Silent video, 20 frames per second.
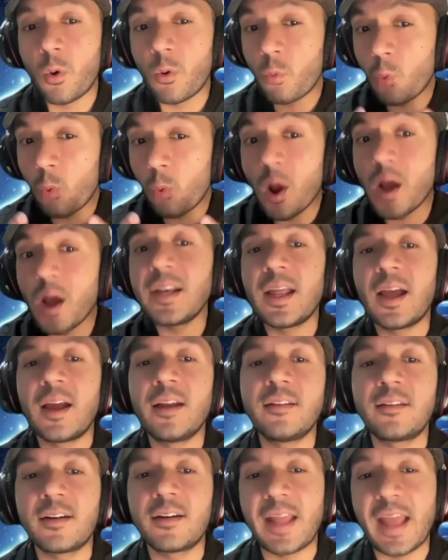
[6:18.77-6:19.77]
or
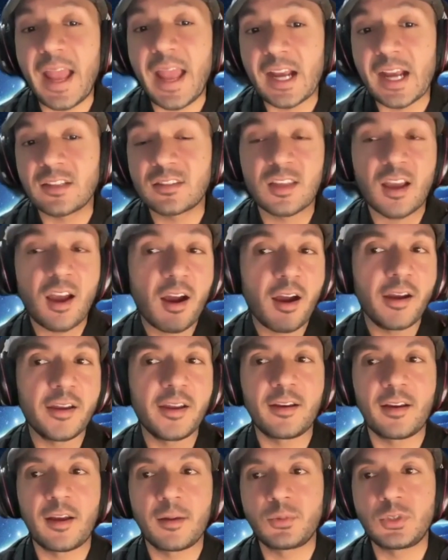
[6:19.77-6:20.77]
100x
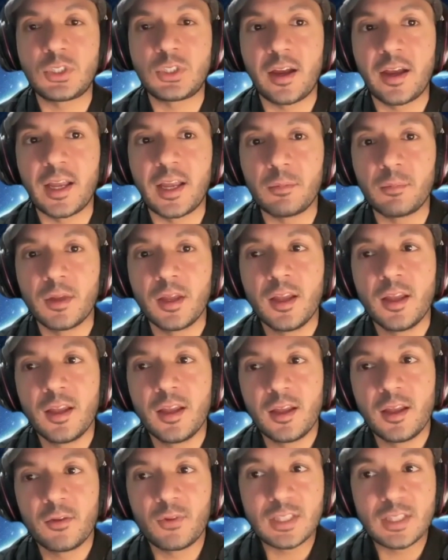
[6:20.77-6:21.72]
higher uptime.